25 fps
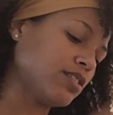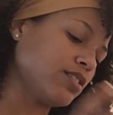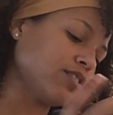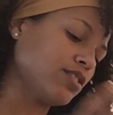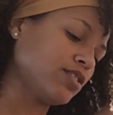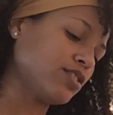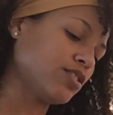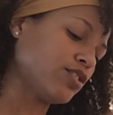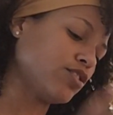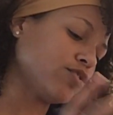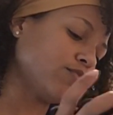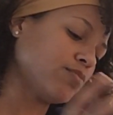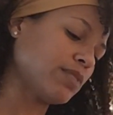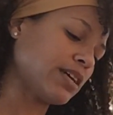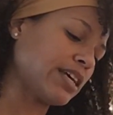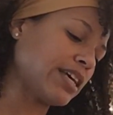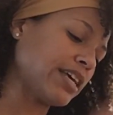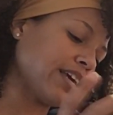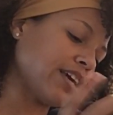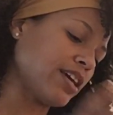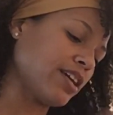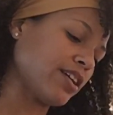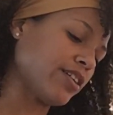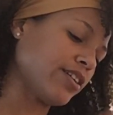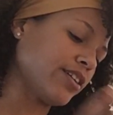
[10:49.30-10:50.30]
Show
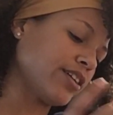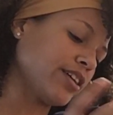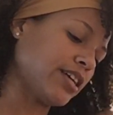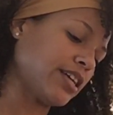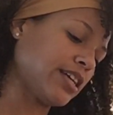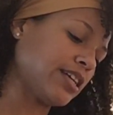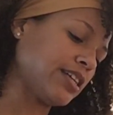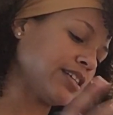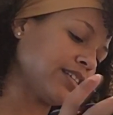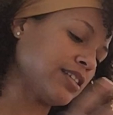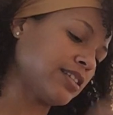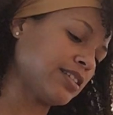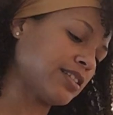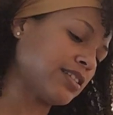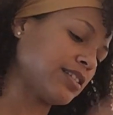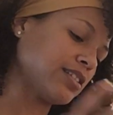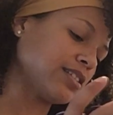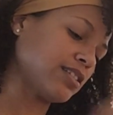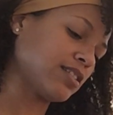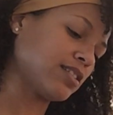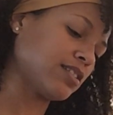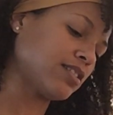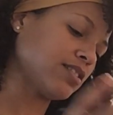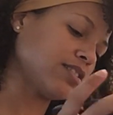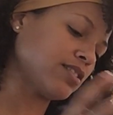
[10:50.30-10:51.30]
my Aries
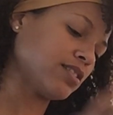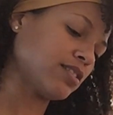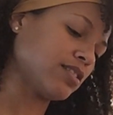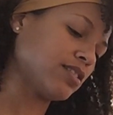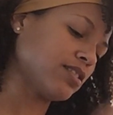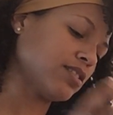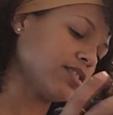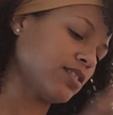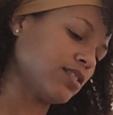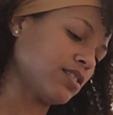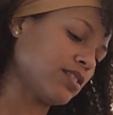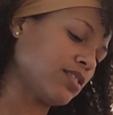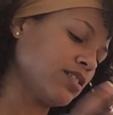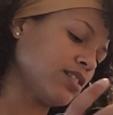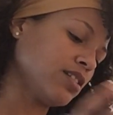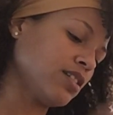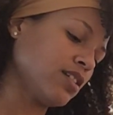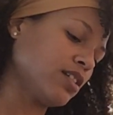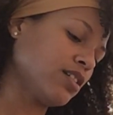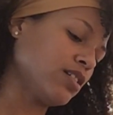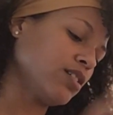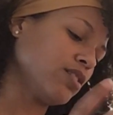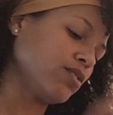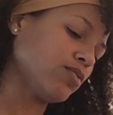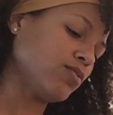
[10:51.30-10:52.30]

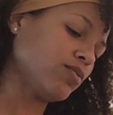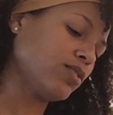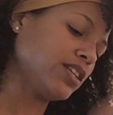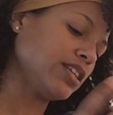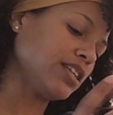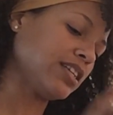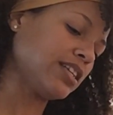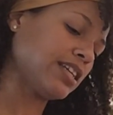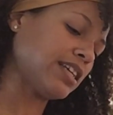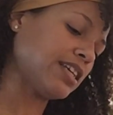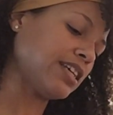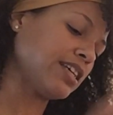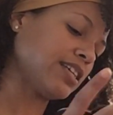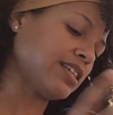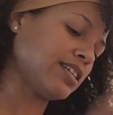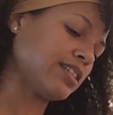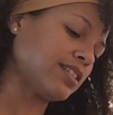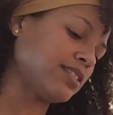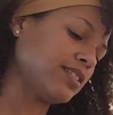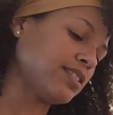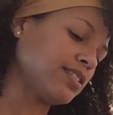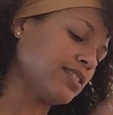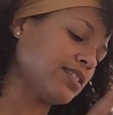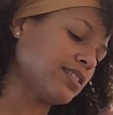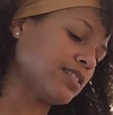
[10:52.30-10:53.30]
what it
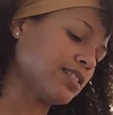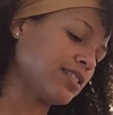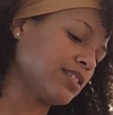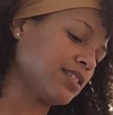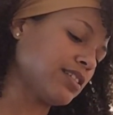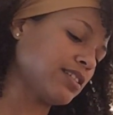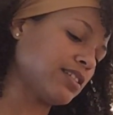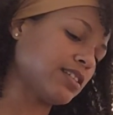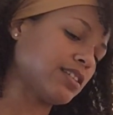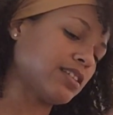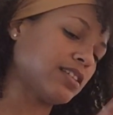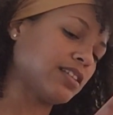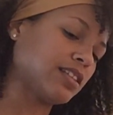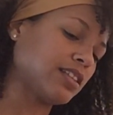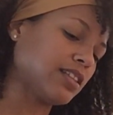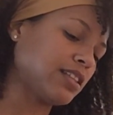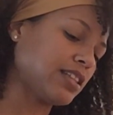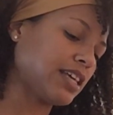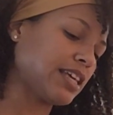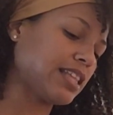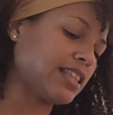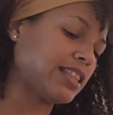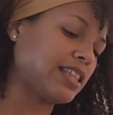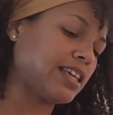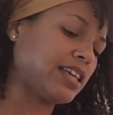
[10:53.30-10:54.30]
is
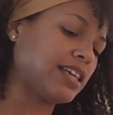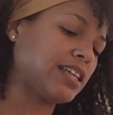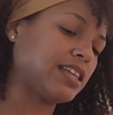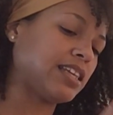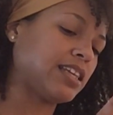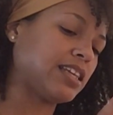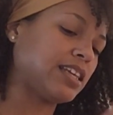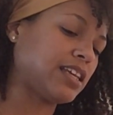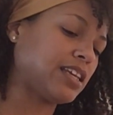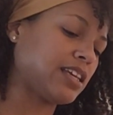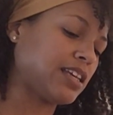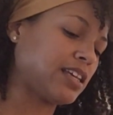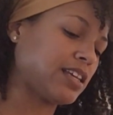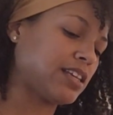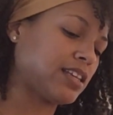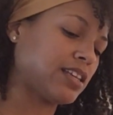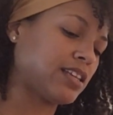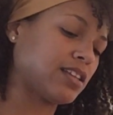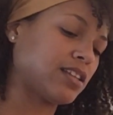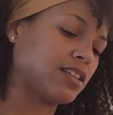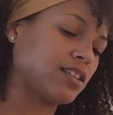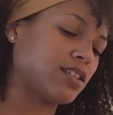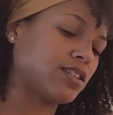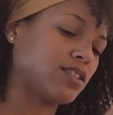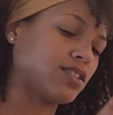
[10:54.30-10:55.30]
that they need
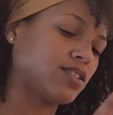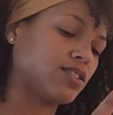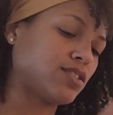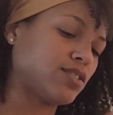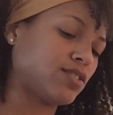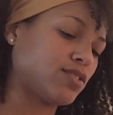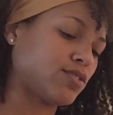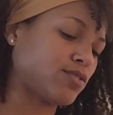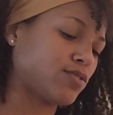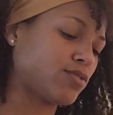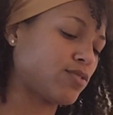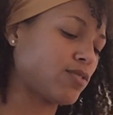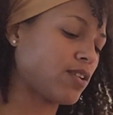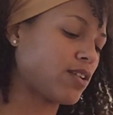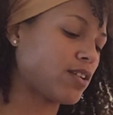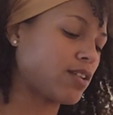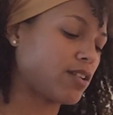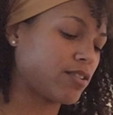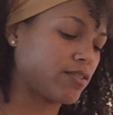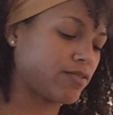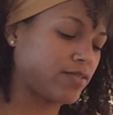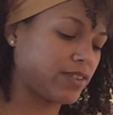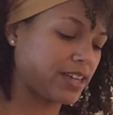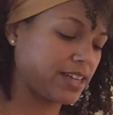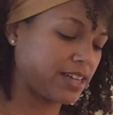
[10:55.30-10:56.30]
to, all
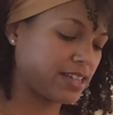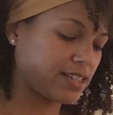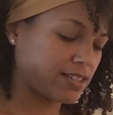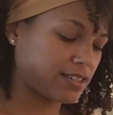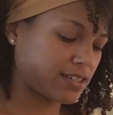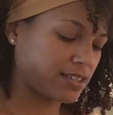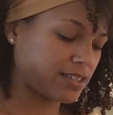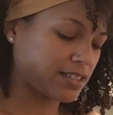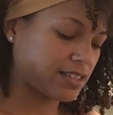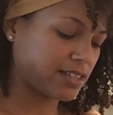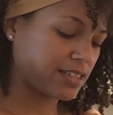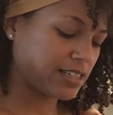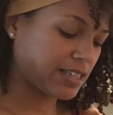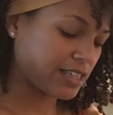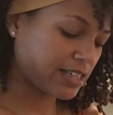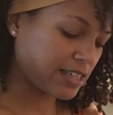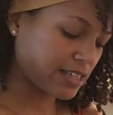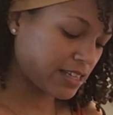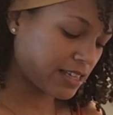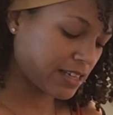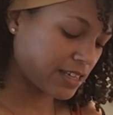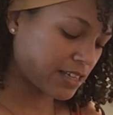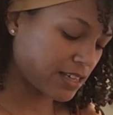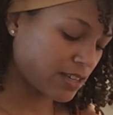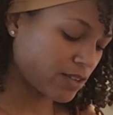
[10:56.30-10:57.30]
right, let's
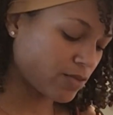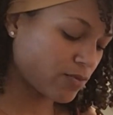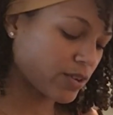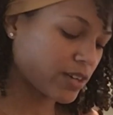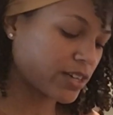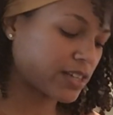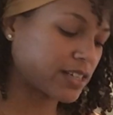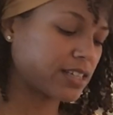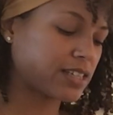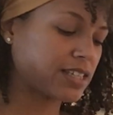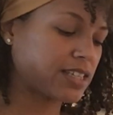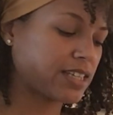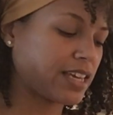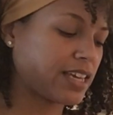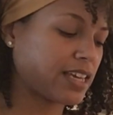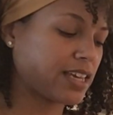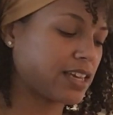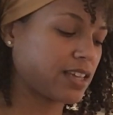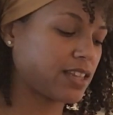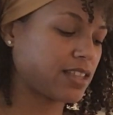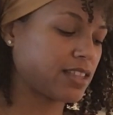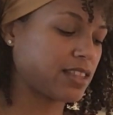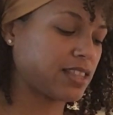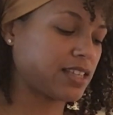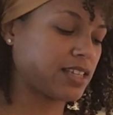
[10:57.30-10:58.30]
see. We're gonna
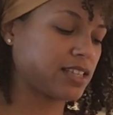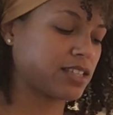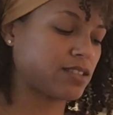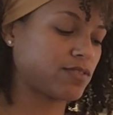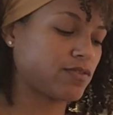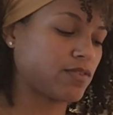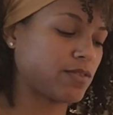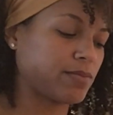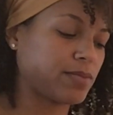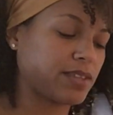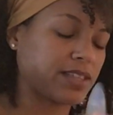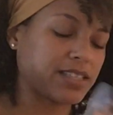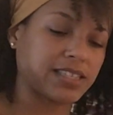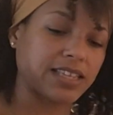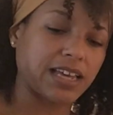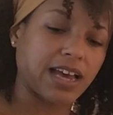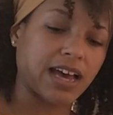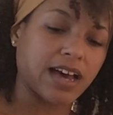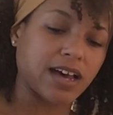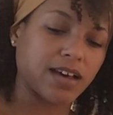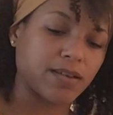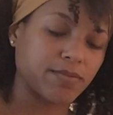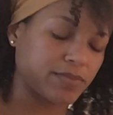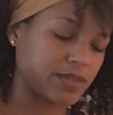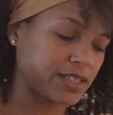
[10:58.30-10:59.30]
take this from the
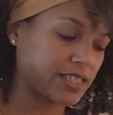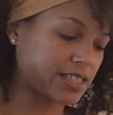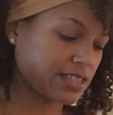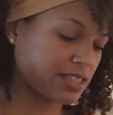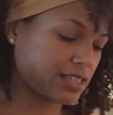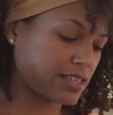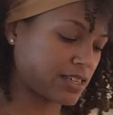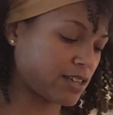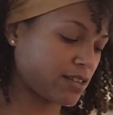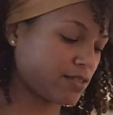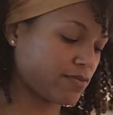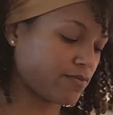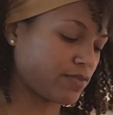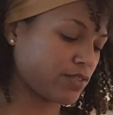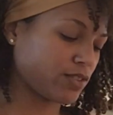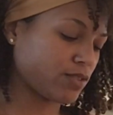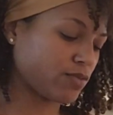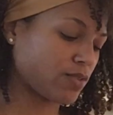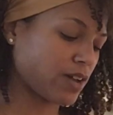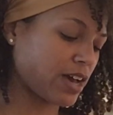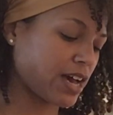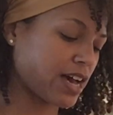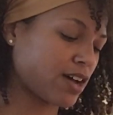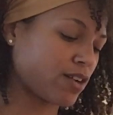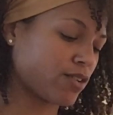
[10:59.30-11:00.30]
top since none
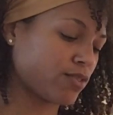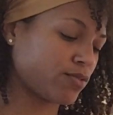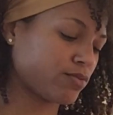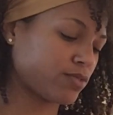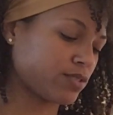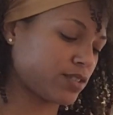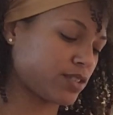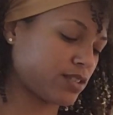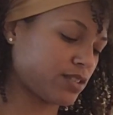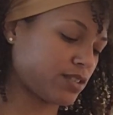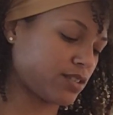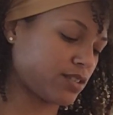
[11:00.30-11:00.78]
flew out.